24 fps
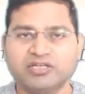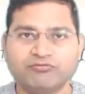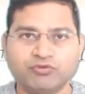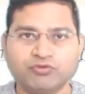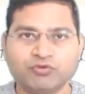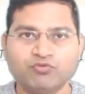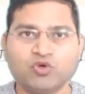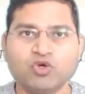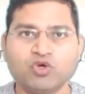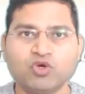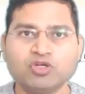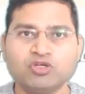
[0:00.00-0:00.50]
if
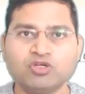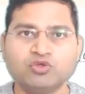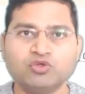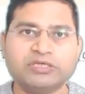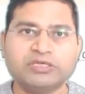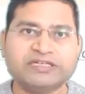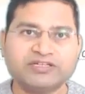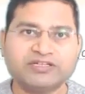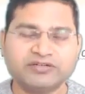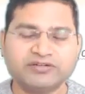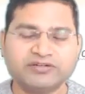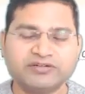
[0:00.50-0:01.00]
we want to
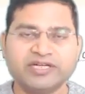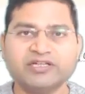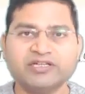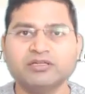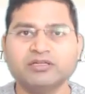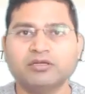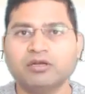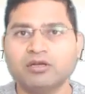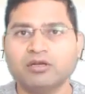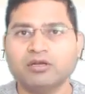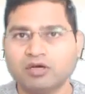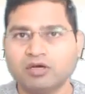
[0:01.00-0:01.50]
integrate
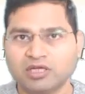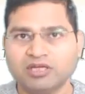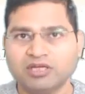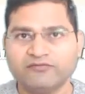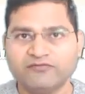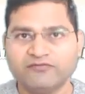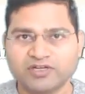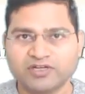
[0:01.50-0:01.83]
the logging